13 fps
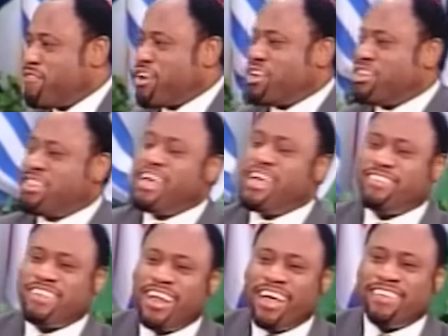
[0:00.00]
For the
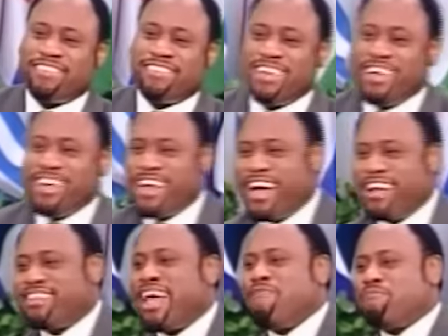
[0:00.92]
things that are seen
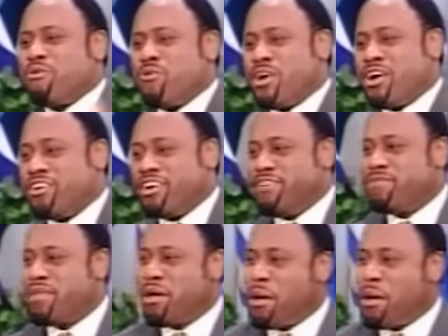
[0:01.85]
are temporary,